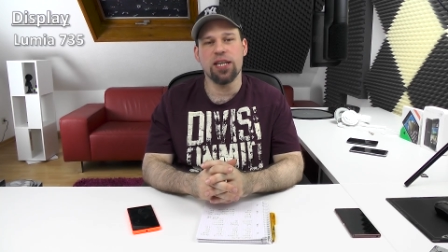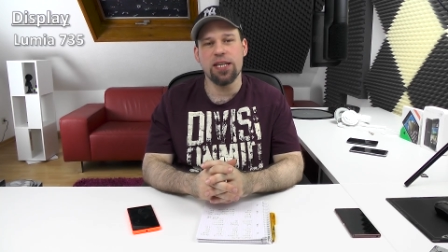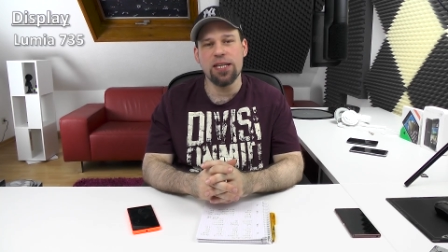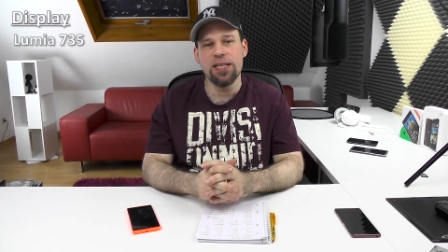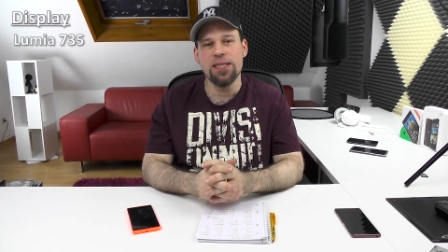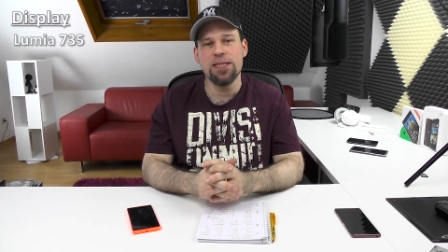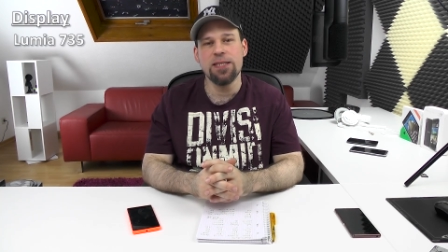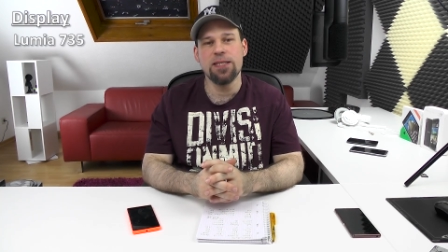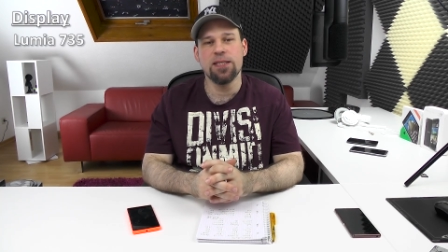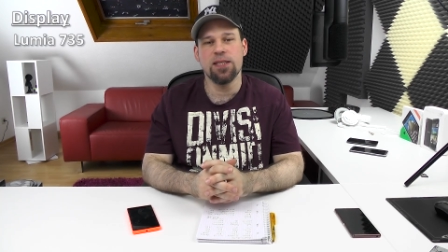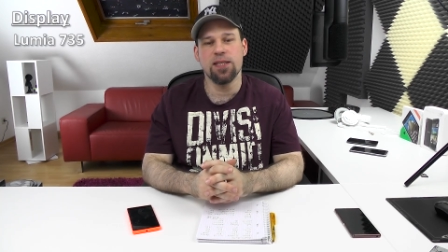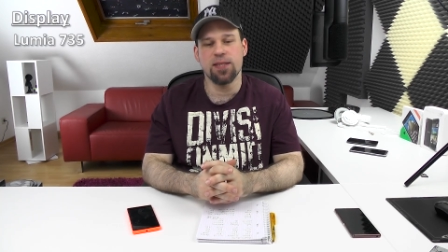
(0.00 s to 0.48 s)

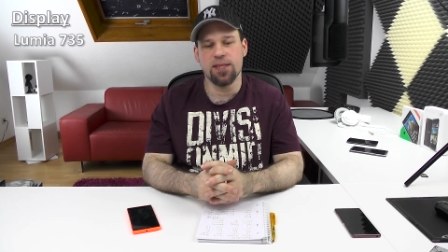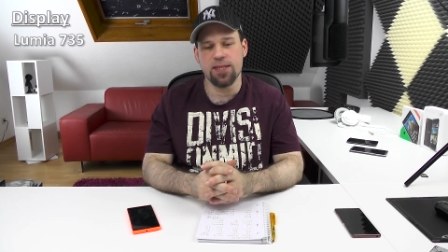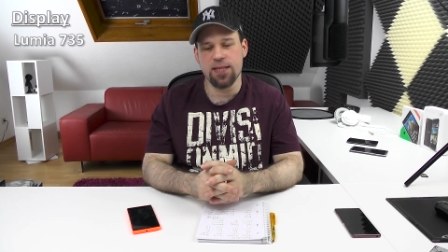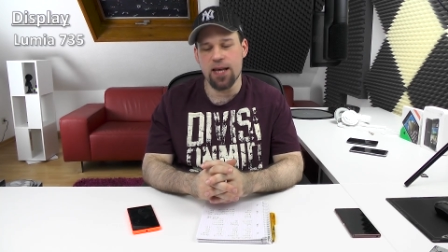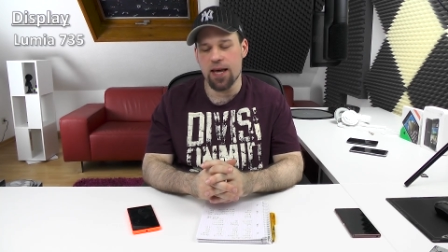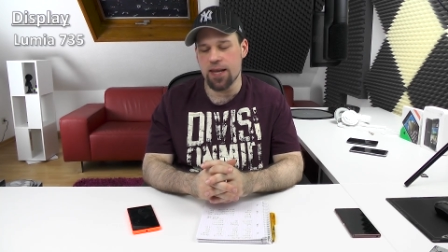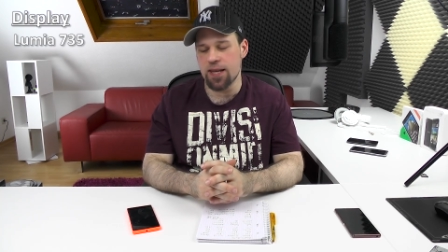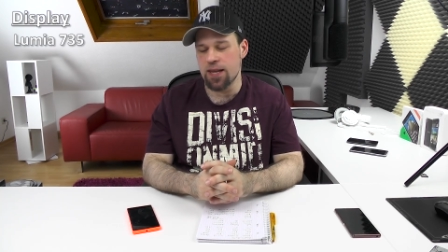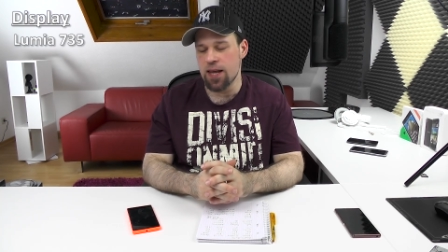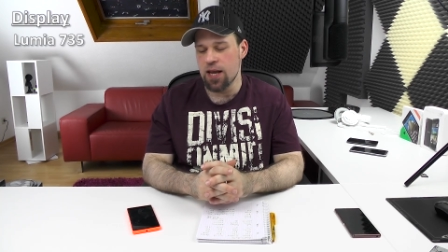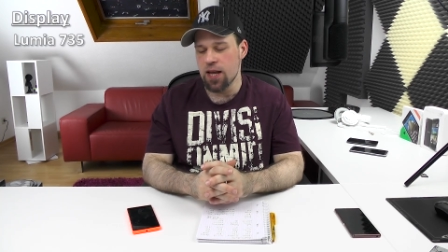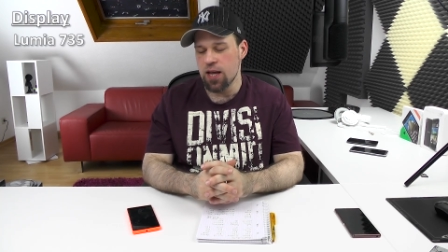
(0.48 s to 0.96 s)
in the
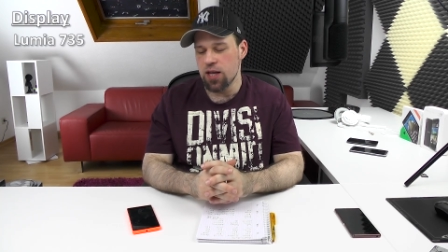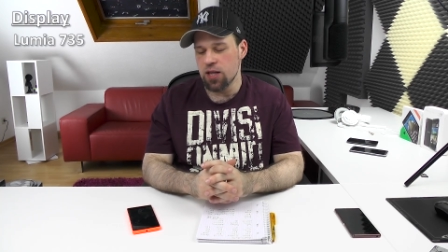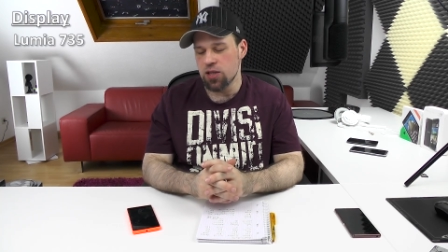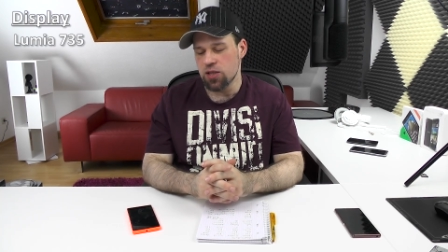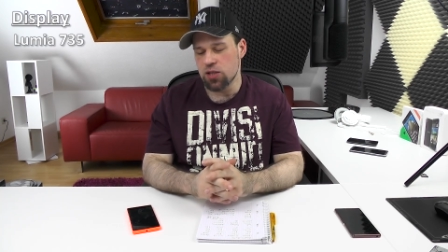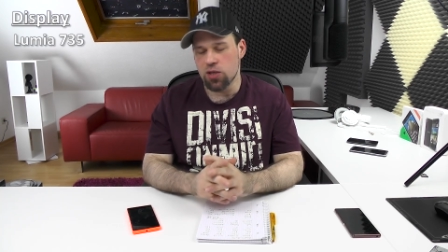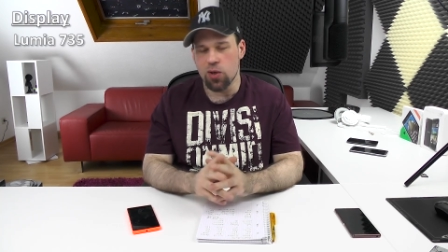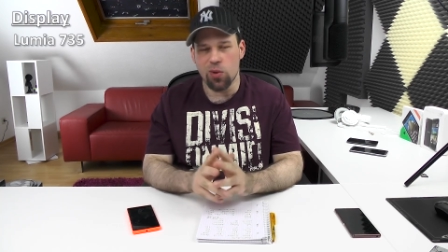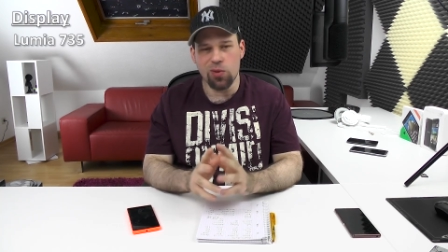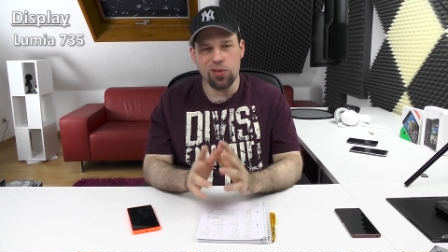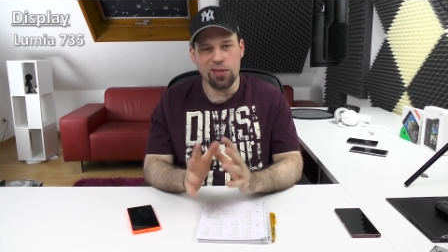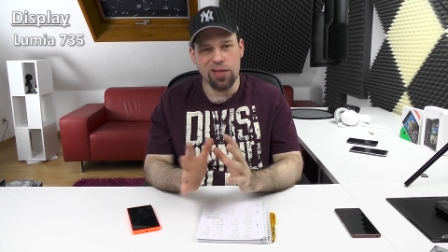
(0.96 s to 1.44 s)
sun,
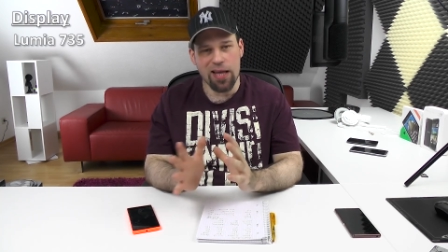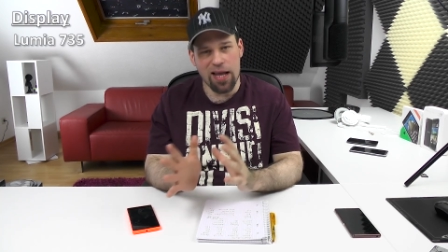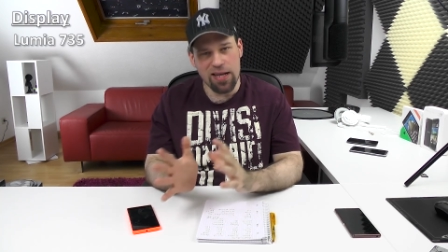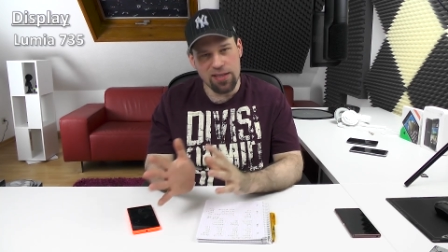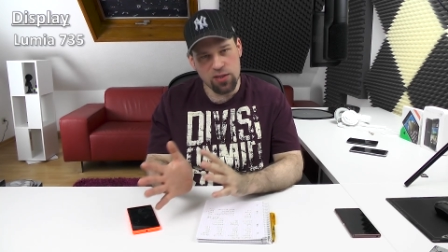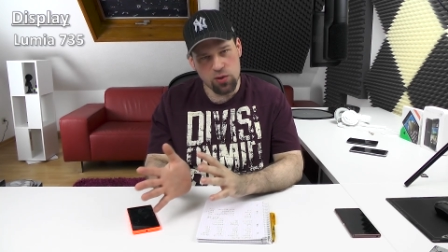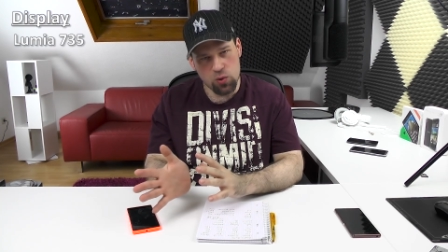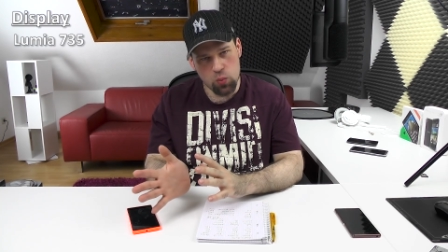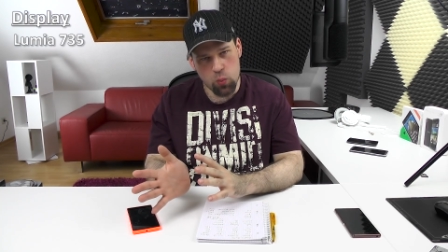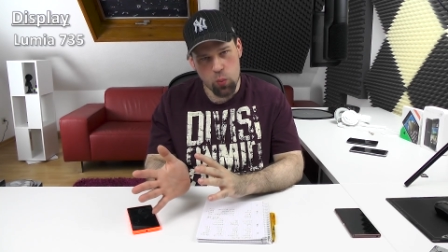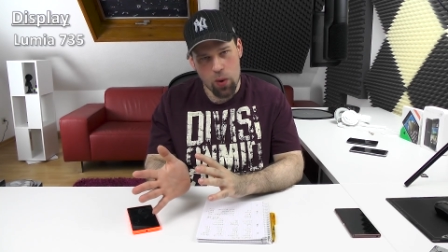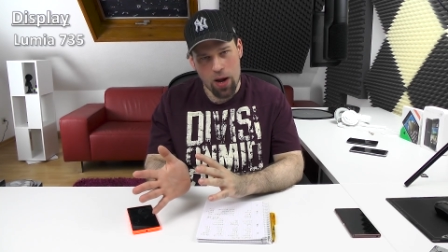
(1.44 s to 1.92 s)
so
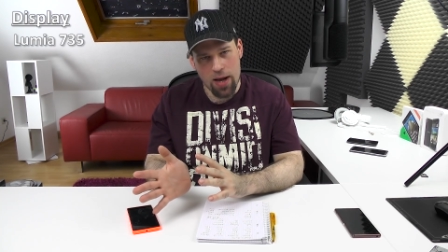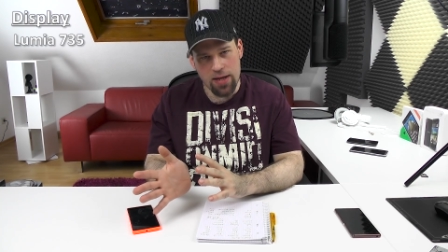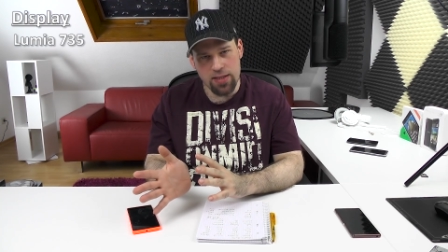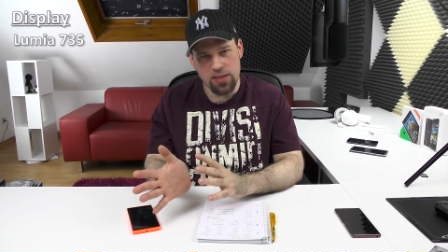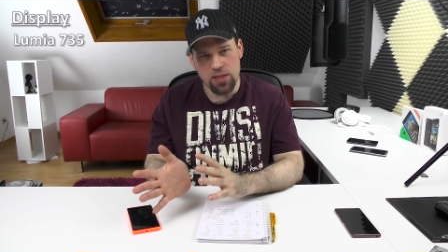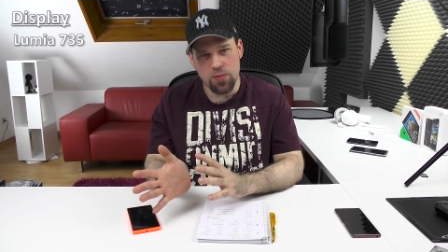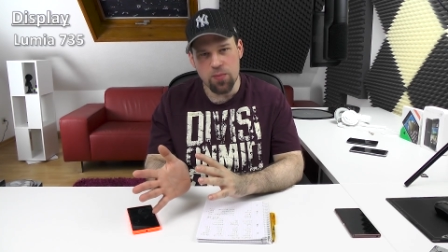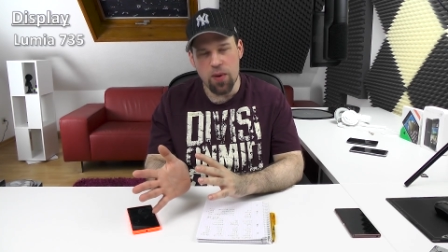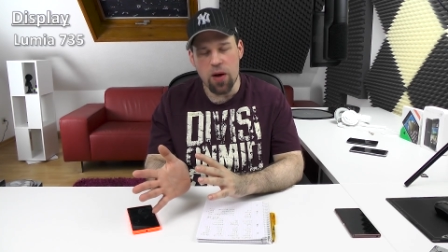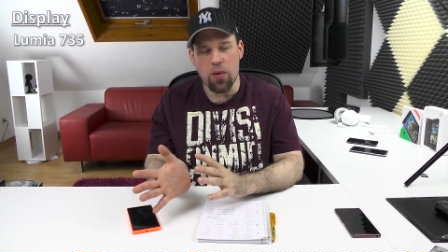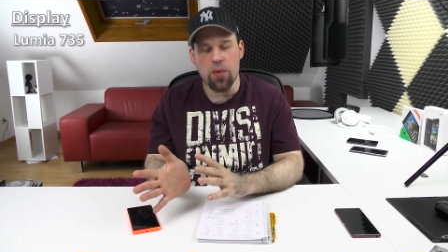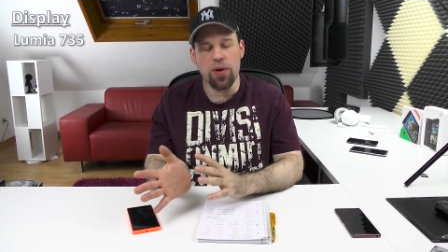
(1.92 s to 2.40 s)
that's why
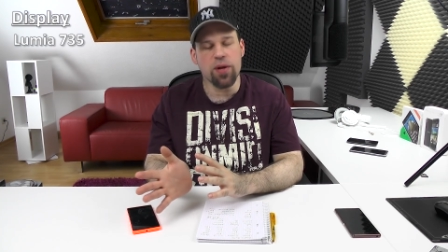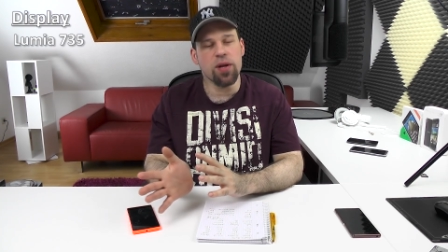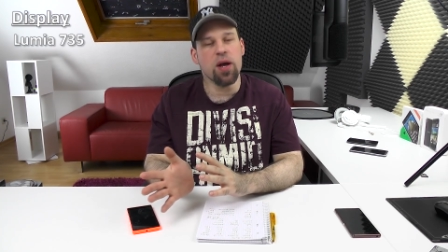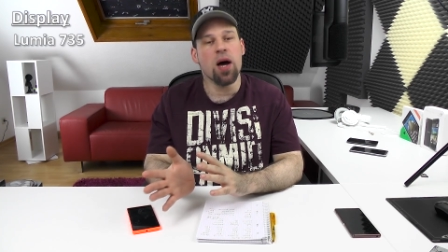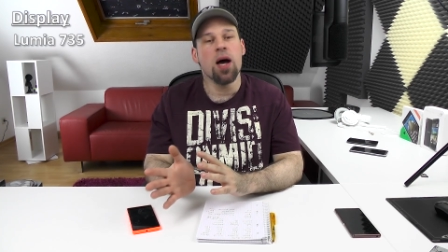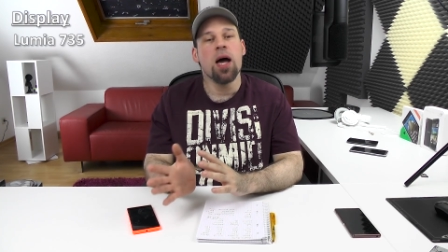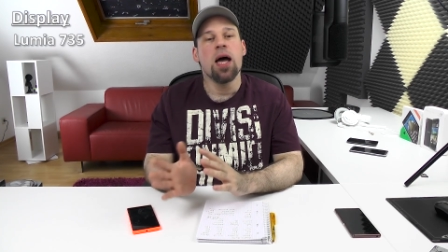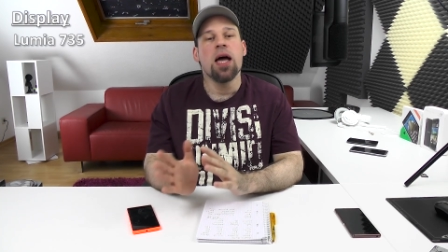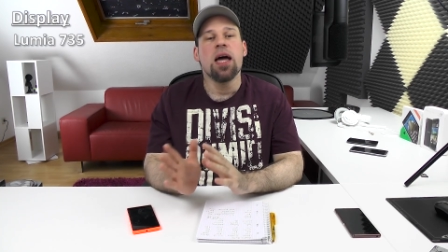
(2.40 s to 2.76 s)
it's my winner.